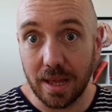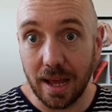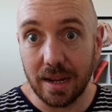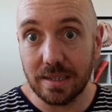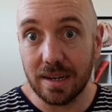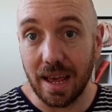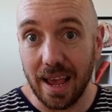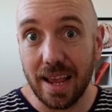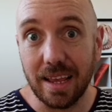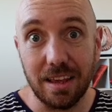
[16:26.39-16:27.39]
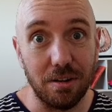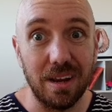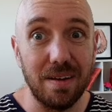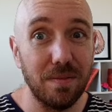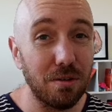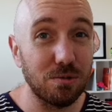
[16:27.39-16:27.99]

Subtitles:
It said, hey, even though it's